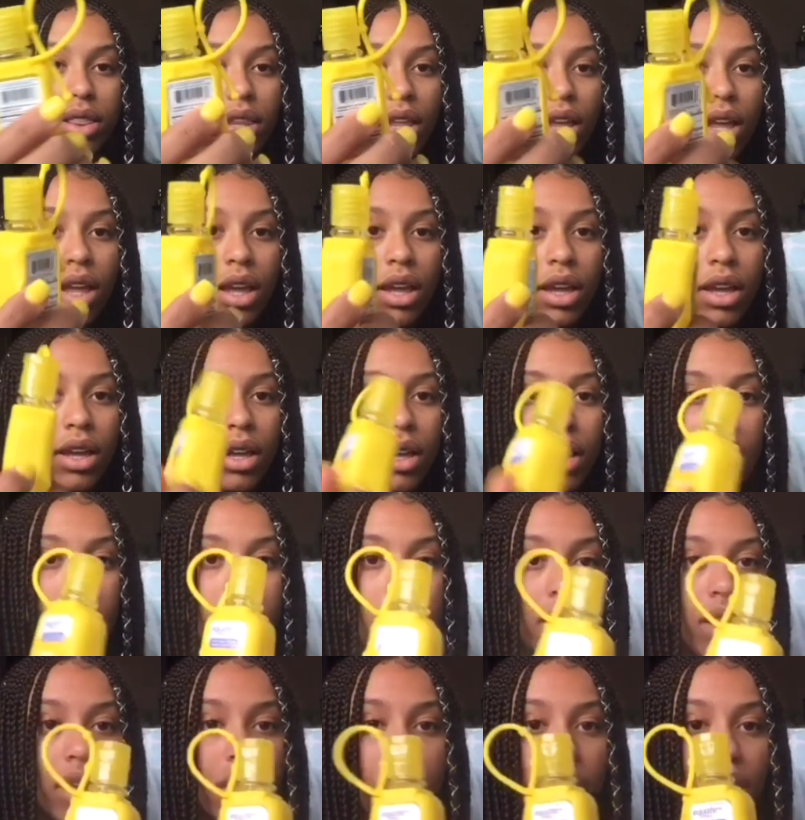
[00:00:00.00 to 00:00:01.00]

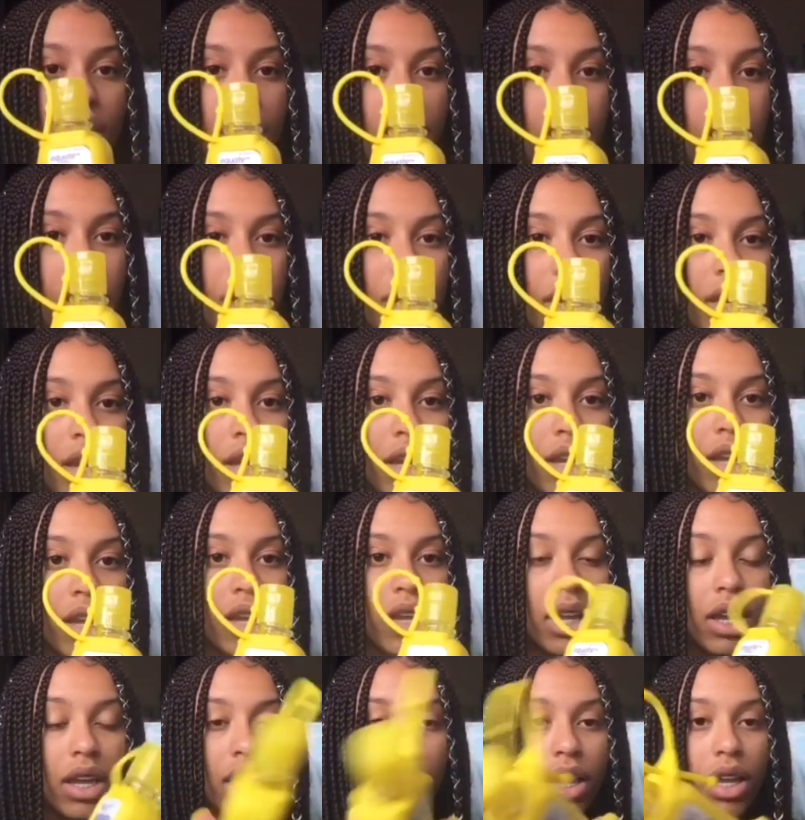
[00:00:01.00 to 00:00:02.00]
Like,
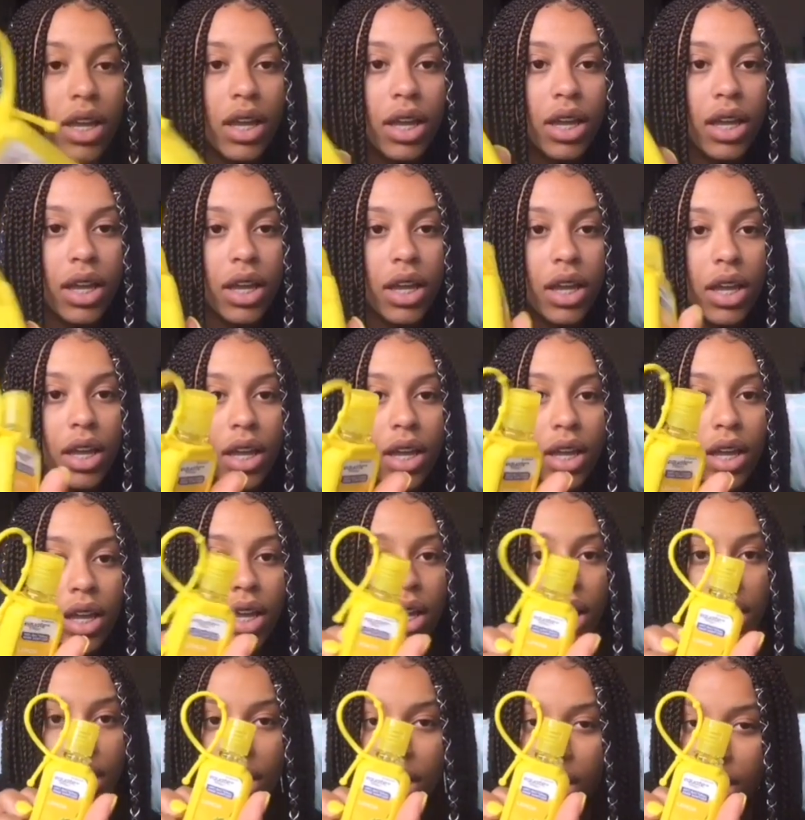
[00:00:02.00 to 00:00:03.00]

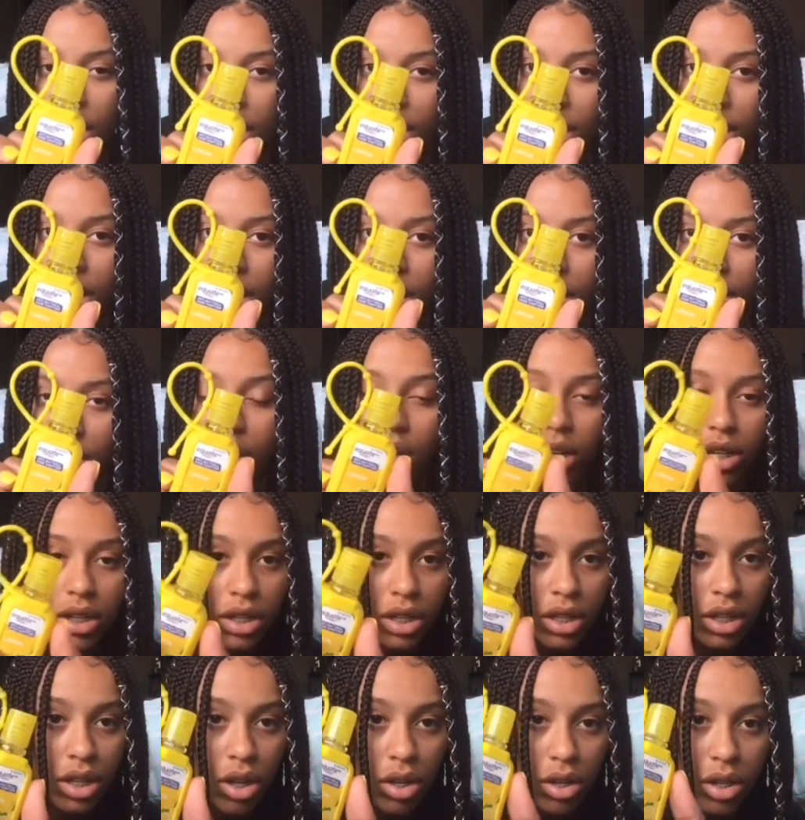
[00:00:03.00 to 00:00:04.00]
y'all
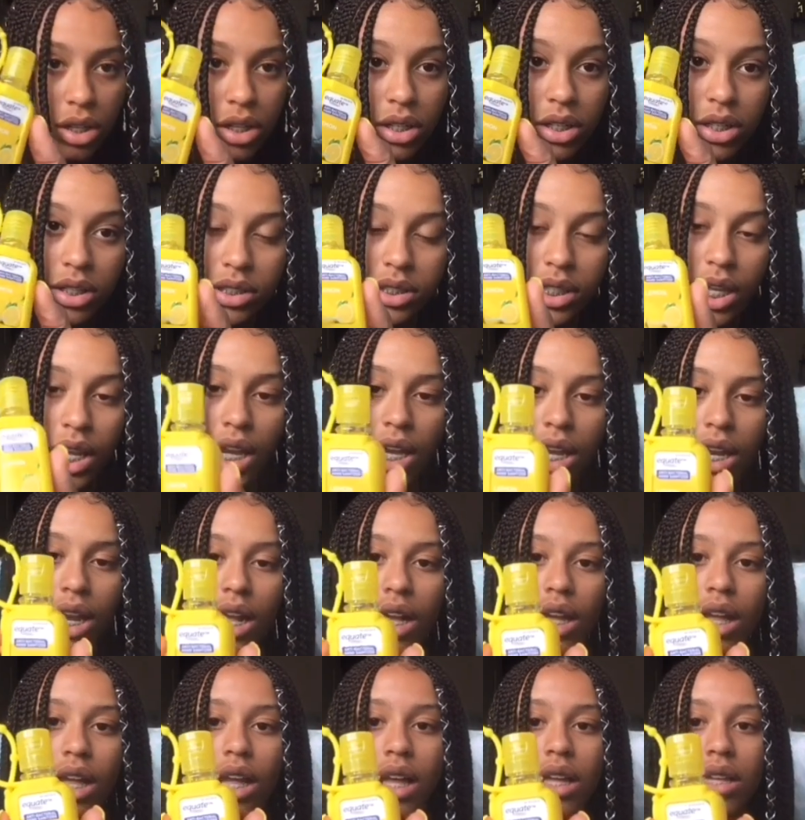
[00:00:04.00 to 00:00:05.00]
need to go get this. And
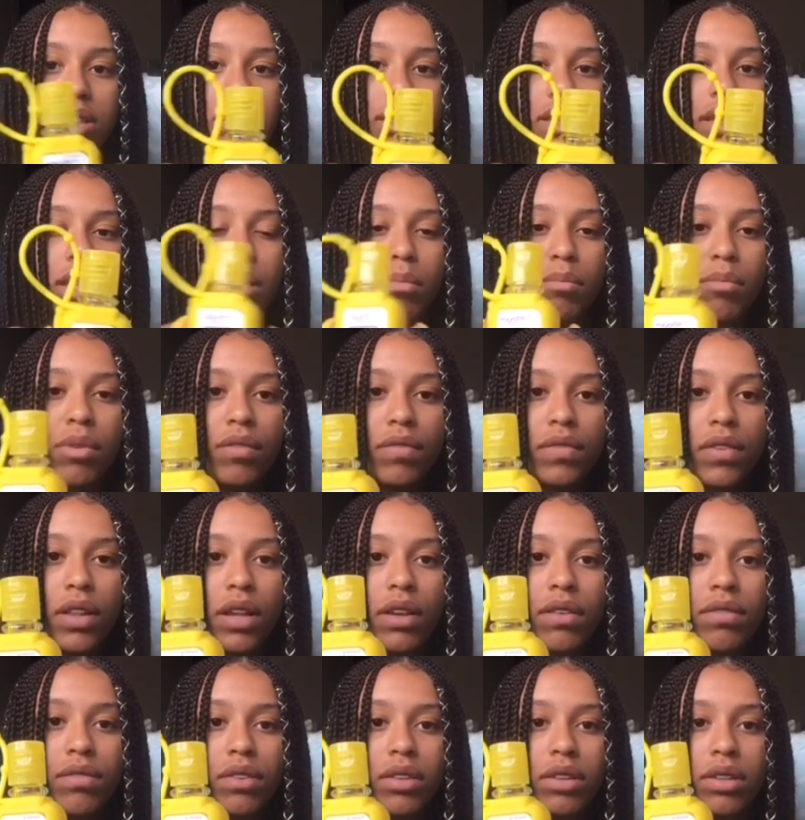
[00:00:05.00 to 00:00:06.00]
I got lemon
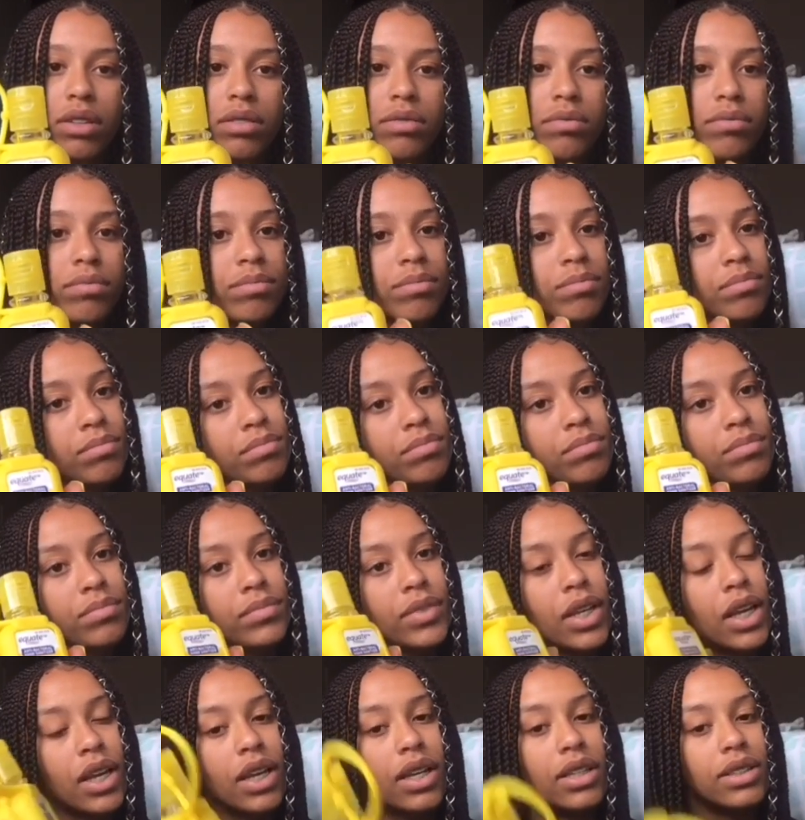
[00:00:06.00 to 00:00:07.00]
flavor,
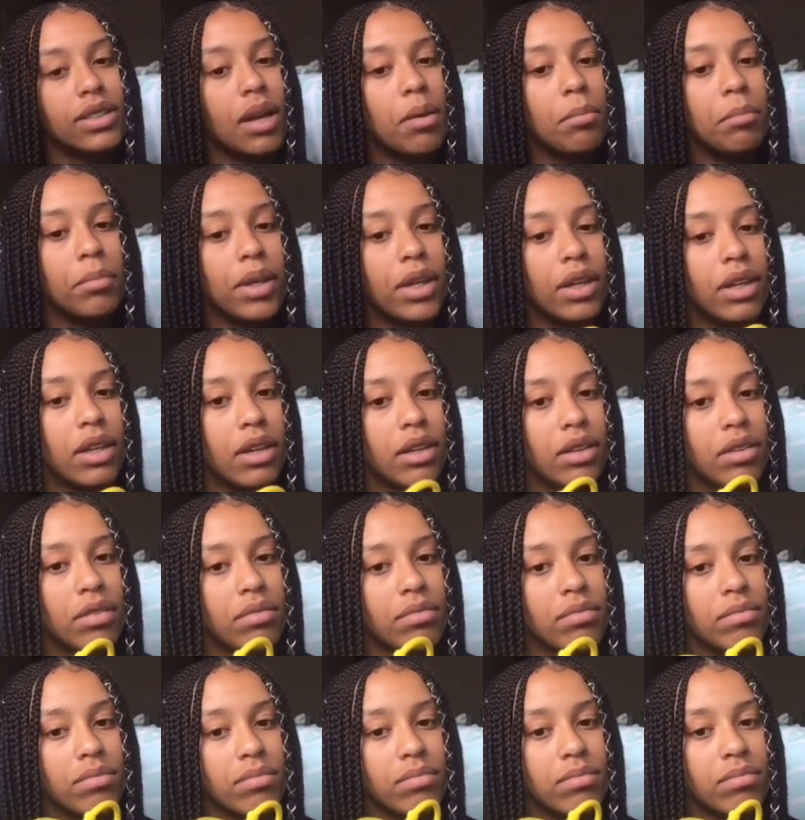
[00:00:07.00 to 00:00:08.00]
because I
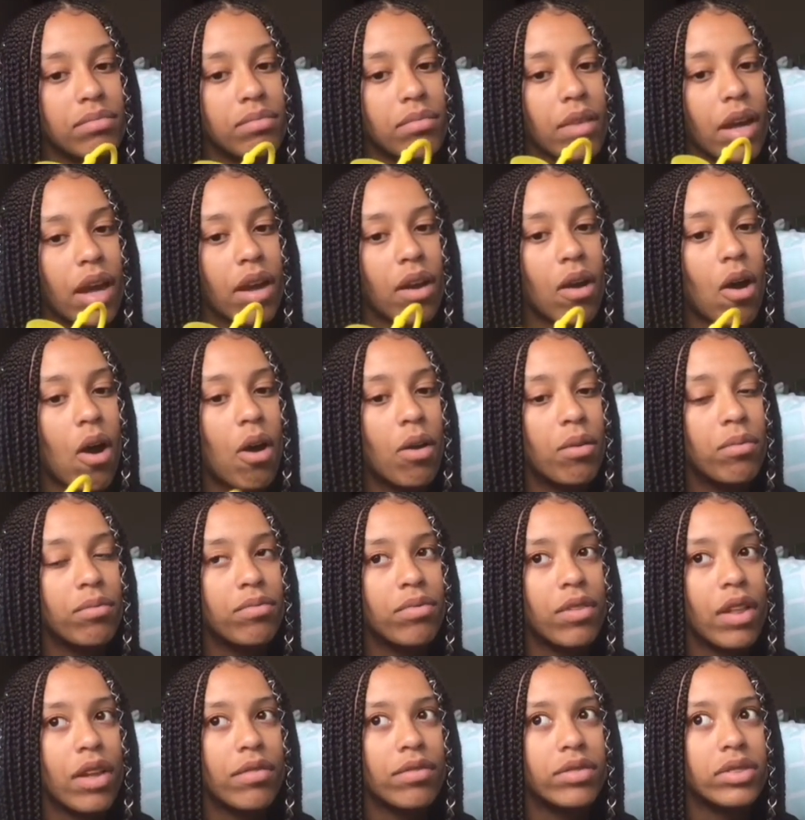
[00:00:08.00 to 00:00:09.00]
mean, out of all
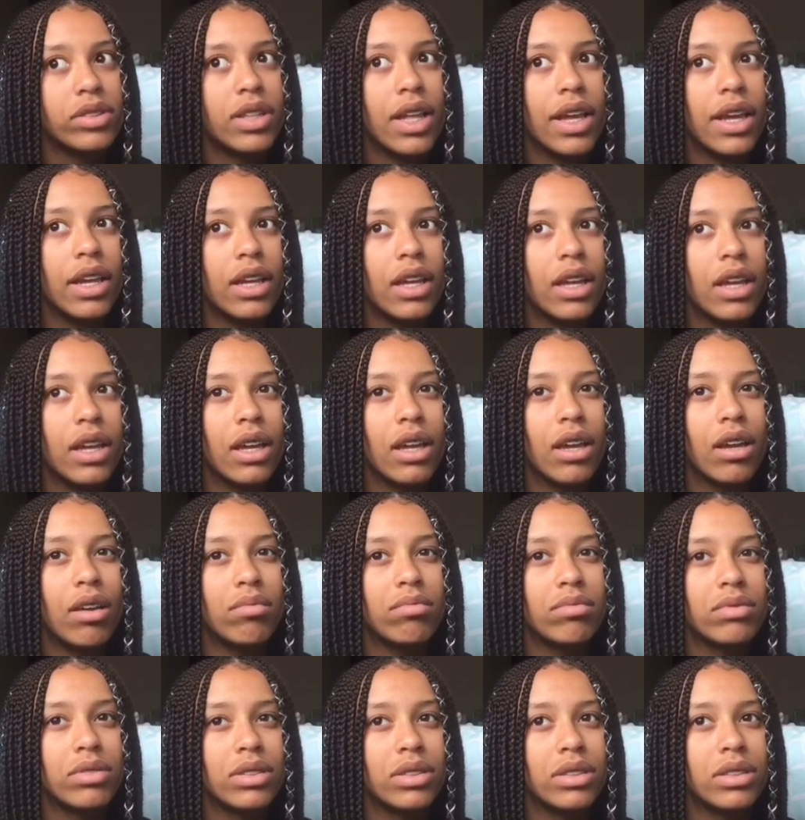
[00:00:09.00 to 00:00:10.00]
them flavors they had,
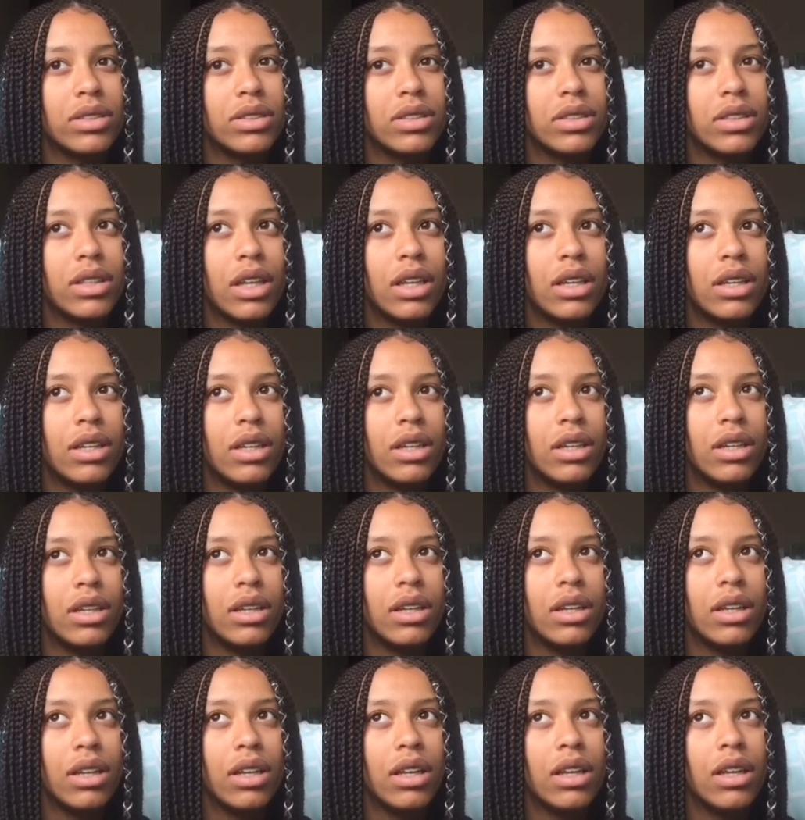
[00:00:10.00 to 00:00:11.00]
I was
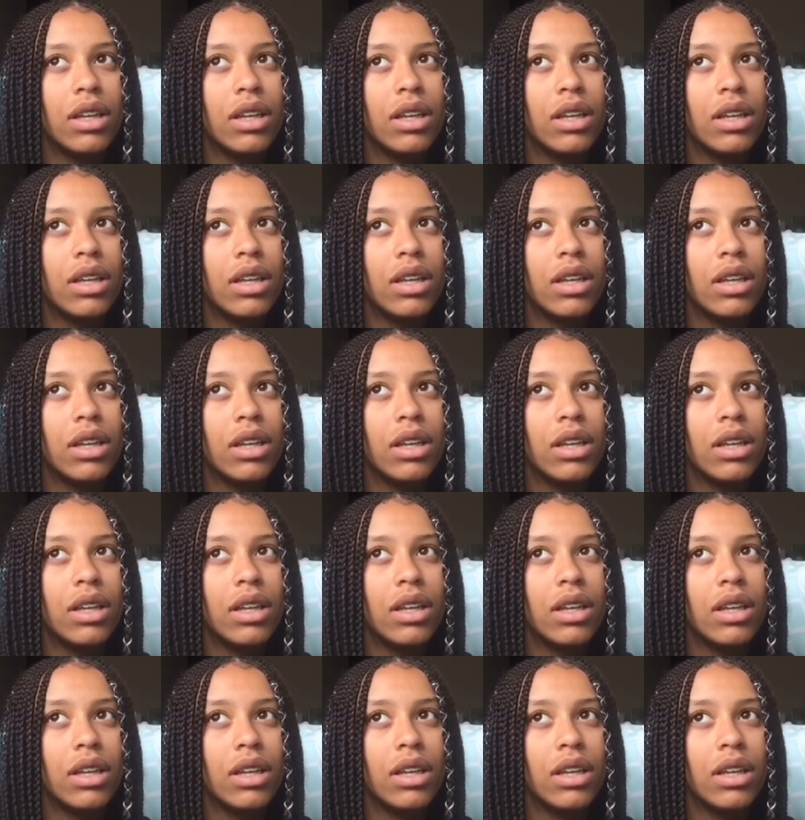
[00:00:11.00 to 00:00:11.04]
thinking